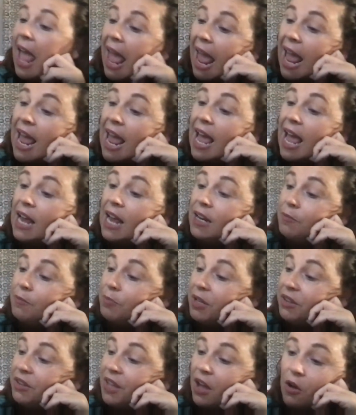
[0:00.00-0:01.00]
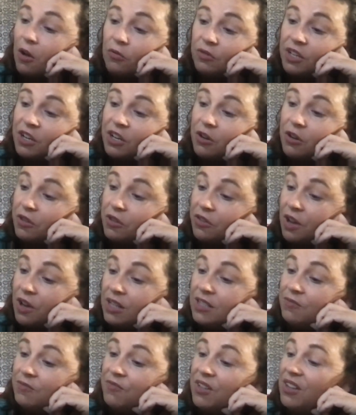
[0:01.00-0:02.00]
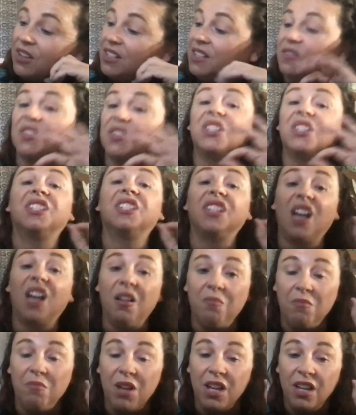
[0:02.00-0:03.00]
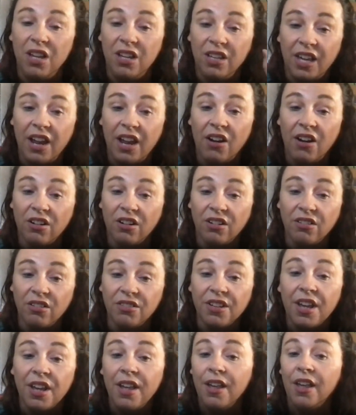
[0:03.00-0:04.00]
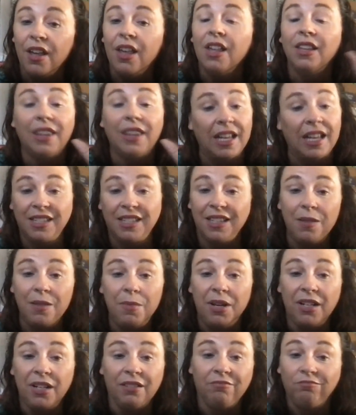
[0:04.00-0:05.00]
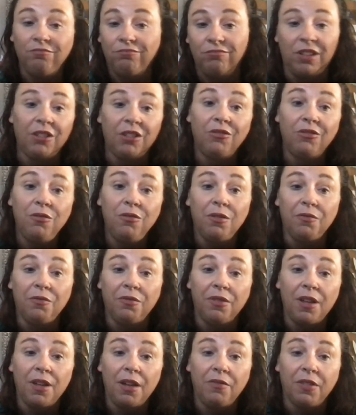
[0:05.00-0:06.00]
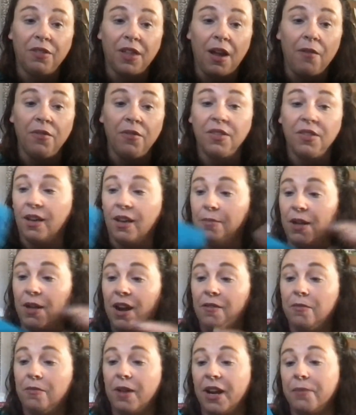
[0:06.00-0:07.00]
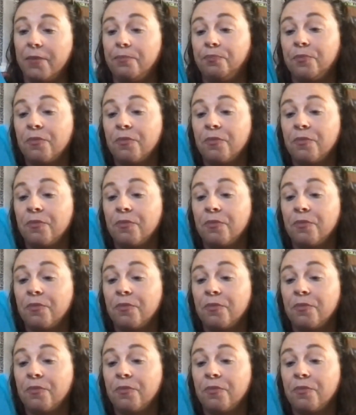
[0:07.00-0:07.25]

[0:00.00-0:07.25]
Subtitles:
But they only know the thoughts and feelings of some characters. That's limited. They don't know everything about everybody.